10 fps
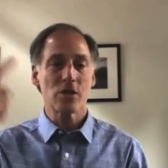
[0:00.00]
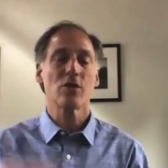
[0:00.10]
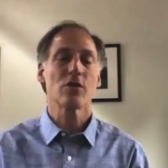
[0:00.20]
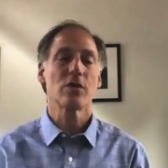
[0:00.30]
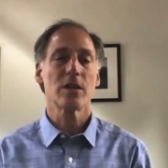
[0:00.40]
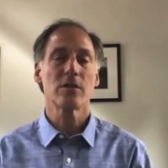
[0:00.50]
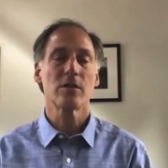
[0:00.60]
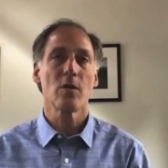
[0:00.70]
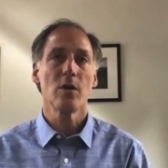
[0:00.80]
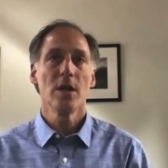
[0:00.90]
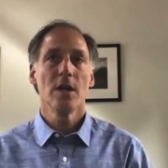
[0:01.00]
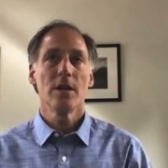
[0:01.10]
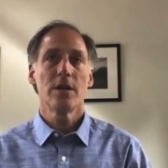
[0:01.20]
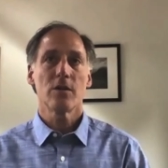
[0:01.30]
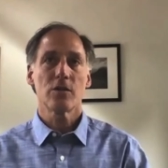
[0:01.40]
turning so
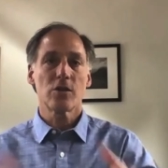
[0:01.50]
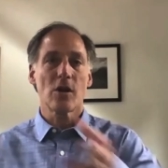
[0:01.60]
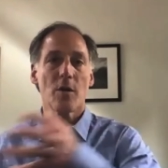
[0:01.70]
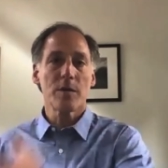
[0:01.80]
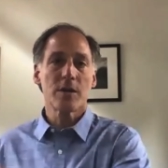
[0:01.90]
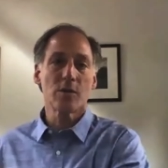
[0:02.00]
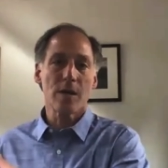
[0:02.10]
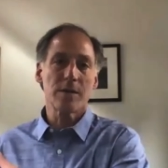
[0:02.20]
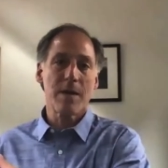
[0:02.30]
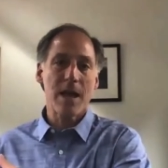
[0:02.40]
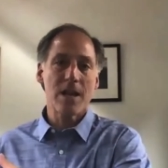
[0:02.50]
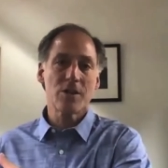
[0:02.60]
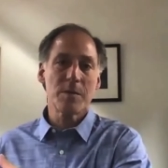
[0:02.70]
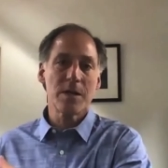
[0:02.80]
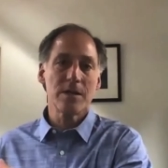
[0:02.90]
you know start with stress
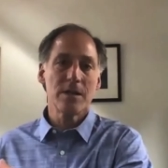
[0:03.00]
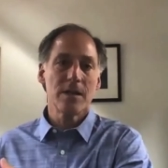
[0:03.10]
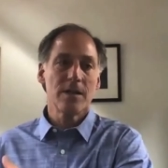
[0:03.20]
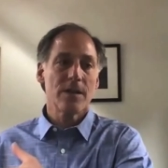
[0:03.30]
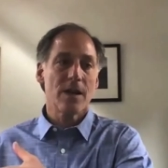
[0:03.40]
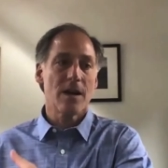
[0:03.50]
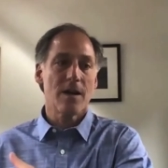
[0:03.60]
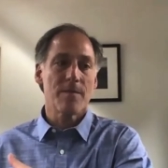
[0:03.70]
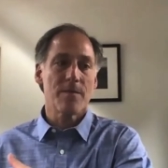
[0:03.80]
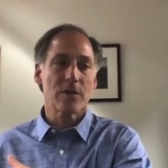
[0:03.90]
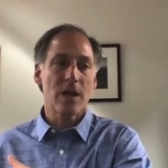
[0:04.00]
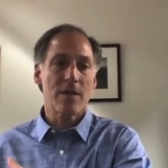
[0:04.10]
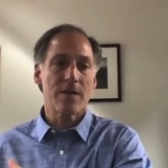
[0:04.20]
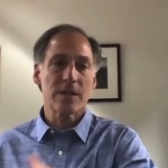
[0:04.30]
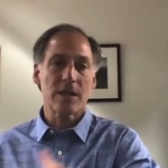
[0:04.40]
management um, for a lot
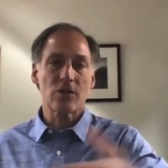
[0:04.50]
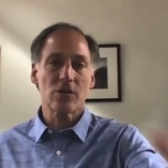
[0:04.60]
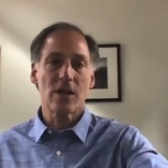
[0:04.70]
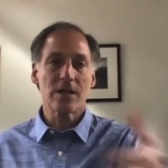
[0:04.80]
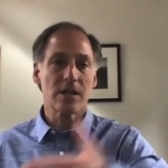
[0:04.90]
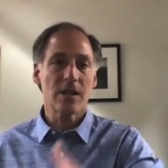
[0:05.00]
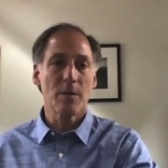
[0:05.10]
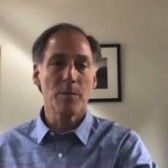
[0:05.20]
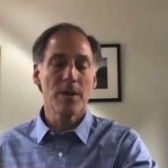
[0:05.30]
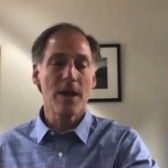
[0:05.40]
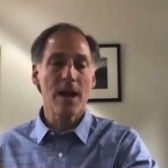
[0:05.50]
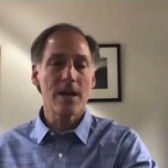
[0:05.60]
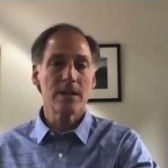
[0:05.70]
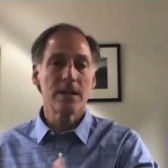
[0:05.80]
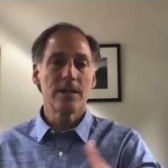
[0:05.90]
of us exercise can help with
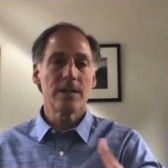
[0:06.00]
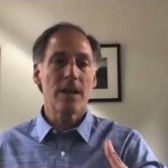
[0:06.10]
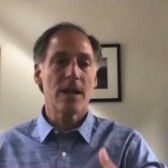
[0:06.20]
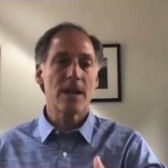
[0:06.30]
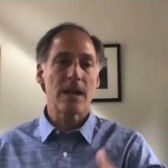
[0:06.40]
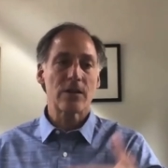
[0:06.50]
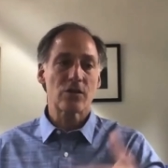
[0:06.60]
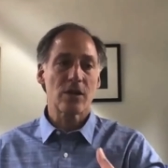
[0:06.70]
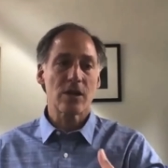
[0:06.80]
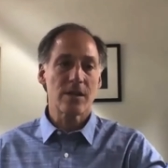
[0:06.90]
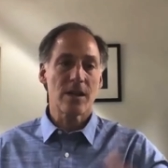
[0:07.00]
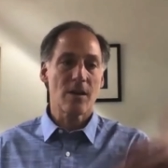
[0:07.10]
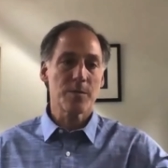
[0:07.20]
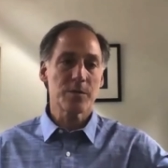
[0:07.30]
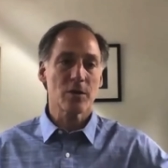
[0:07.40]
that and exercise then
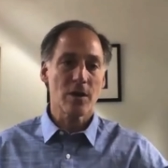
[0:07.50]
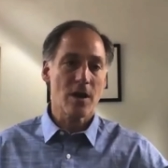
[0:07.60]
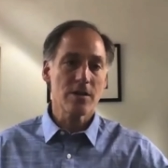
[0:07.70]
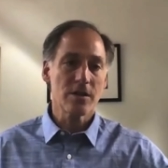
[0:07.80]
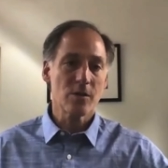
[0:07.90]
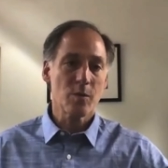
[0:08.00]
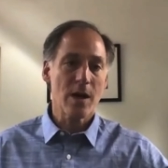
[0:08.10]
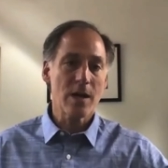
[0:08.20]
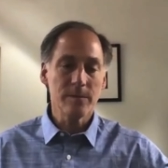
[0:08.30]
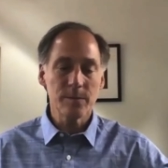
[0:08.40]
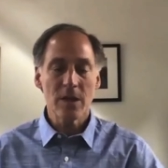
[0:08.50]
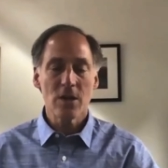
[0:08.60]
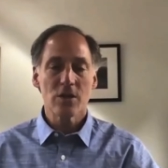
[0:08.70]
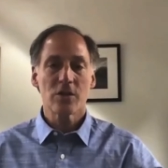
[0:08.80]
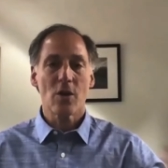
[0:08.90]
helps our lungs as well
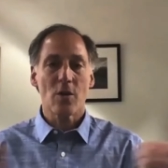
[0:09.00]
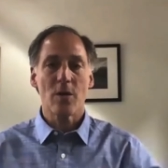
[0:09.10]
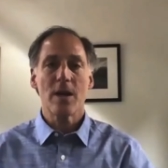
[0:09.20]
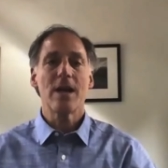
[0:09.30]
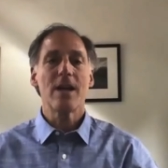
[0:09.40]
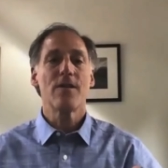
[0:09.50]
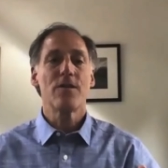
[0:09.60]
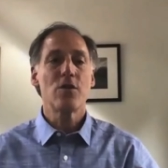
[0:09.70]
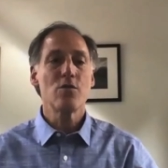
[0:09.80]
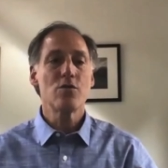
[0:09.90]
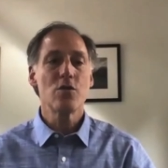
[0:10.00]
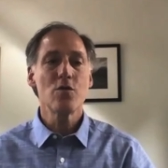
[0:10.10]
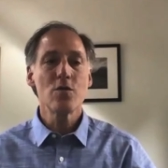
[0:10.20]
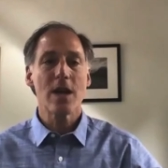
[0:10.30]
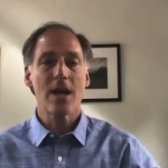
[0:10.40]
so if you
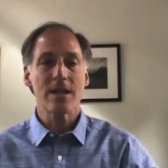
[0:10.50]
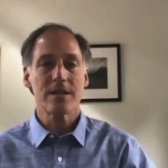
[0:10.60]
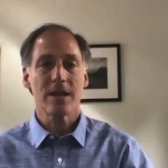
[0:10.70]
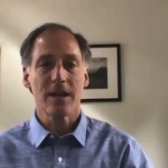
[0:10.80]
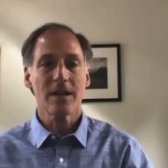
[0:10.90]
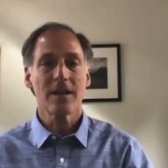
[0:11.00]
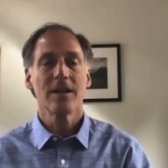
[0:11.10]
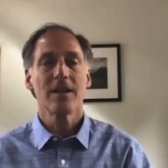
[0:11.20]
do get sick